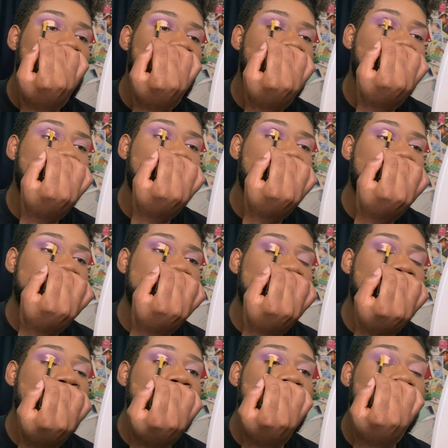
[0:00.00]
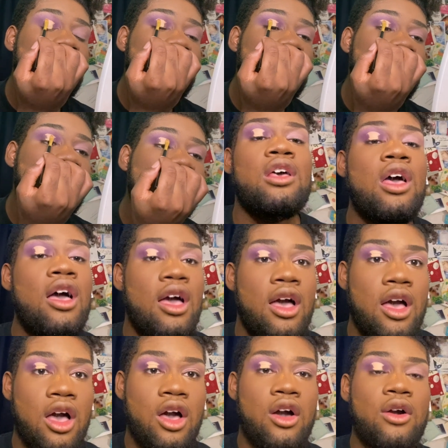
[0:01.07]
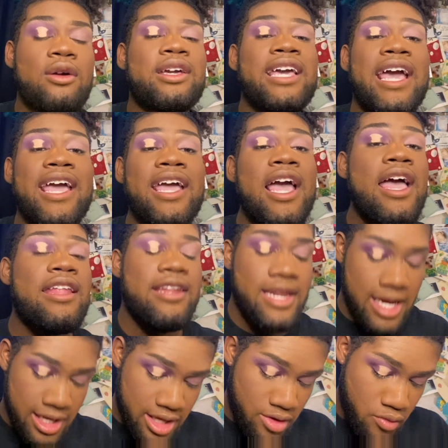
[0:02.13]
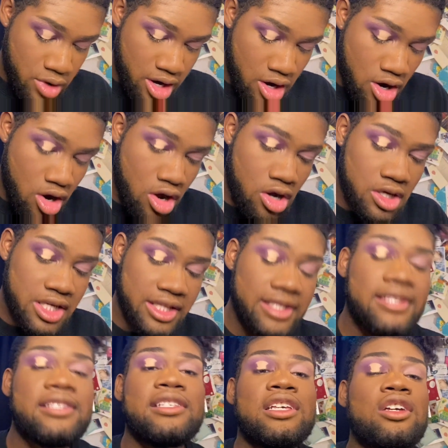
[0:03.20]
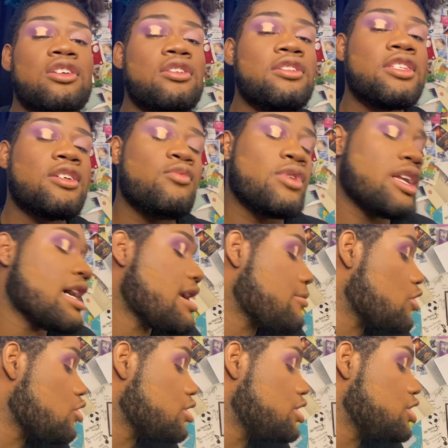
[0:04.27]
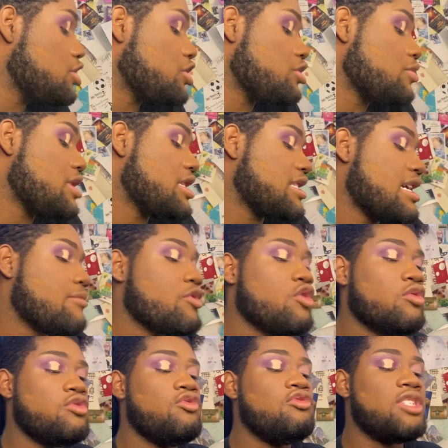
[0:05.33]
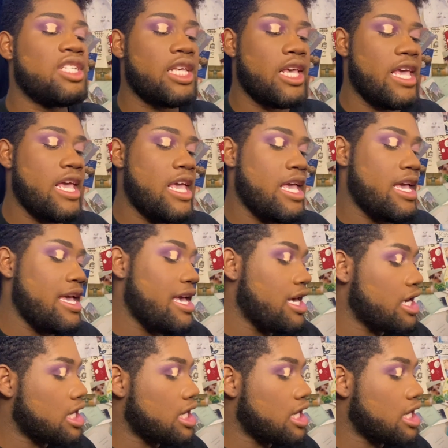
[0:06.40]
spread it. Okay, now that we are all concealed, what I'm going to do is I'm going to take...